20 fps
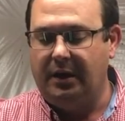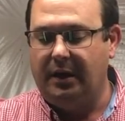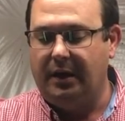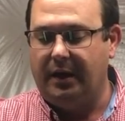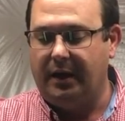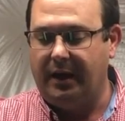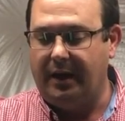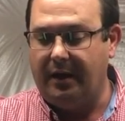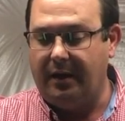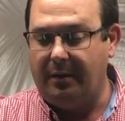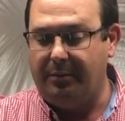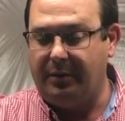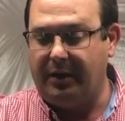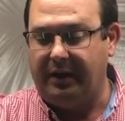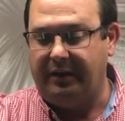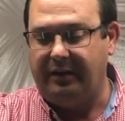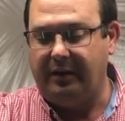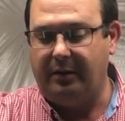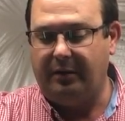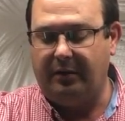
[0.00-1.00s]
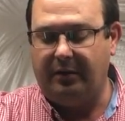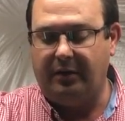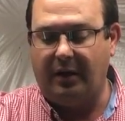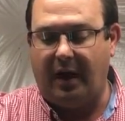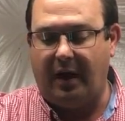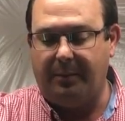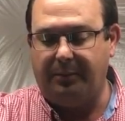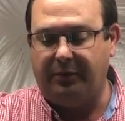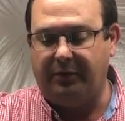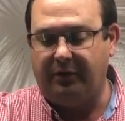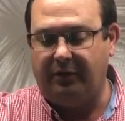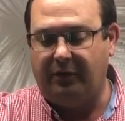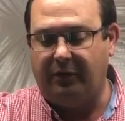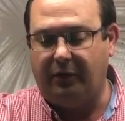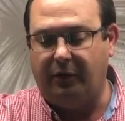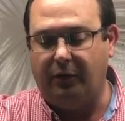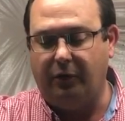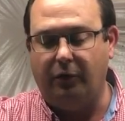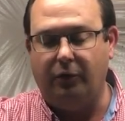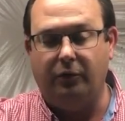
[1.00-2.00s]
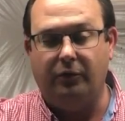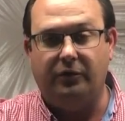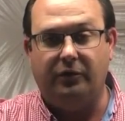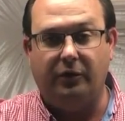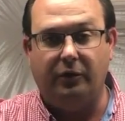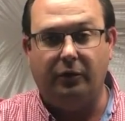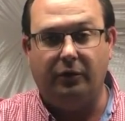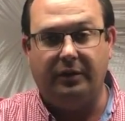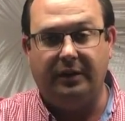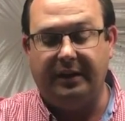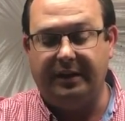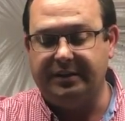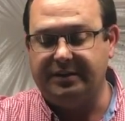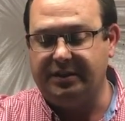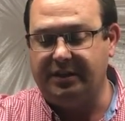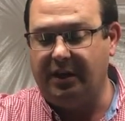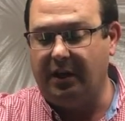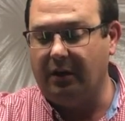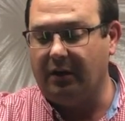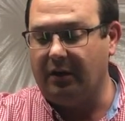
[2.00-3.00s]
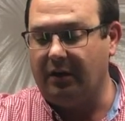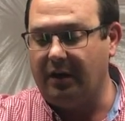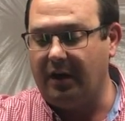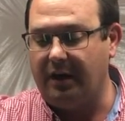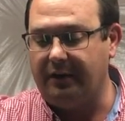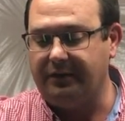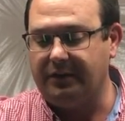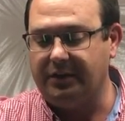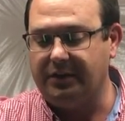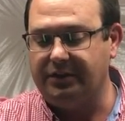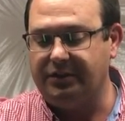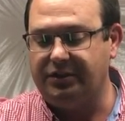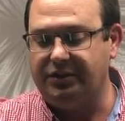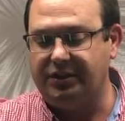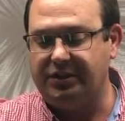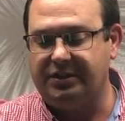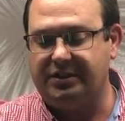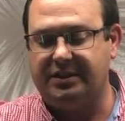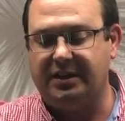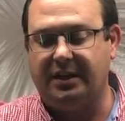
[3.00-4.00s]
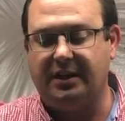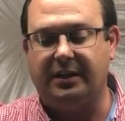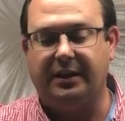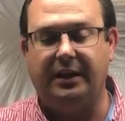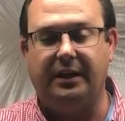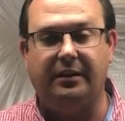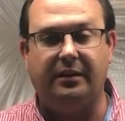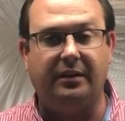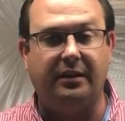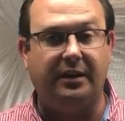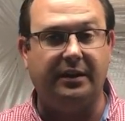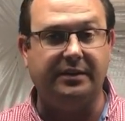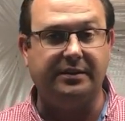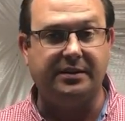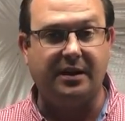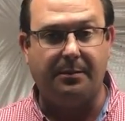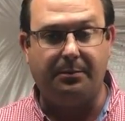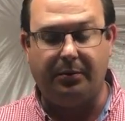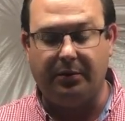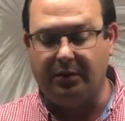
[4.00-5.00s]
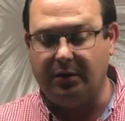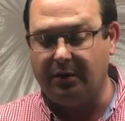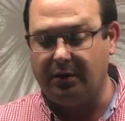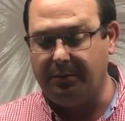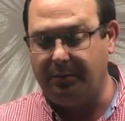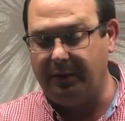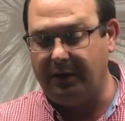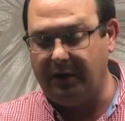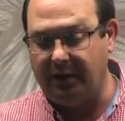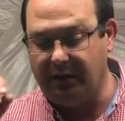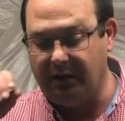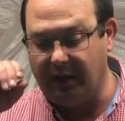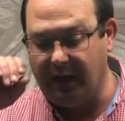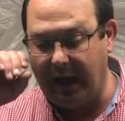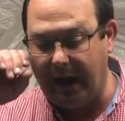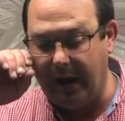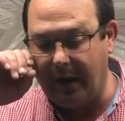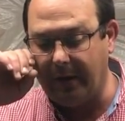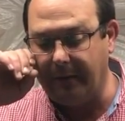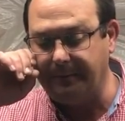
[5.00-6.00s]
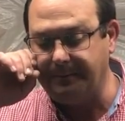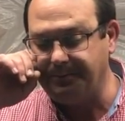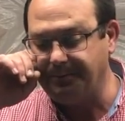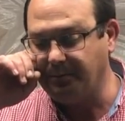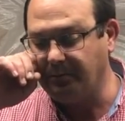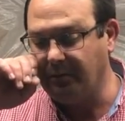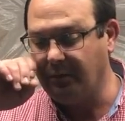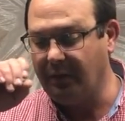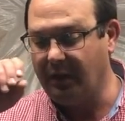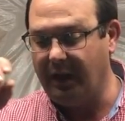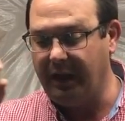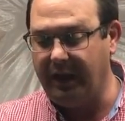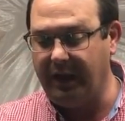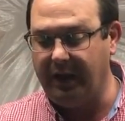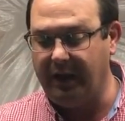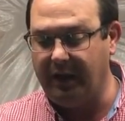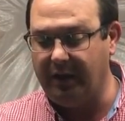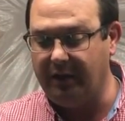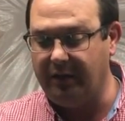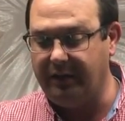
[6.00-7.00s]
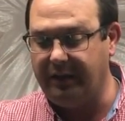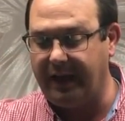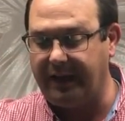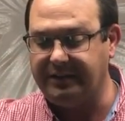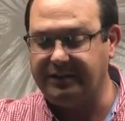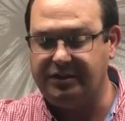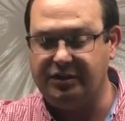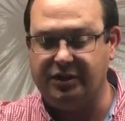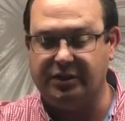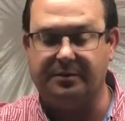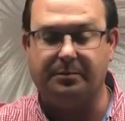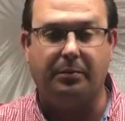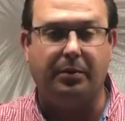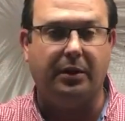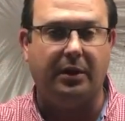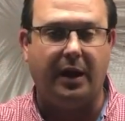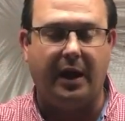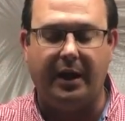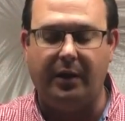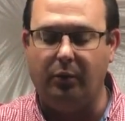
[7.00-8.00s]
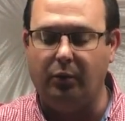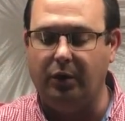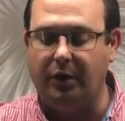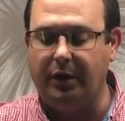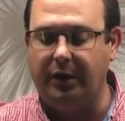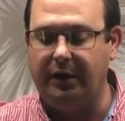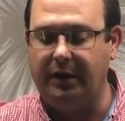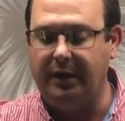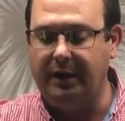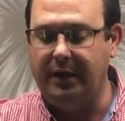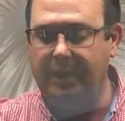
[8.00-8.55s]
But I did opt to do these gear covers just to clean things up a little bit in the air. And that's just plywood.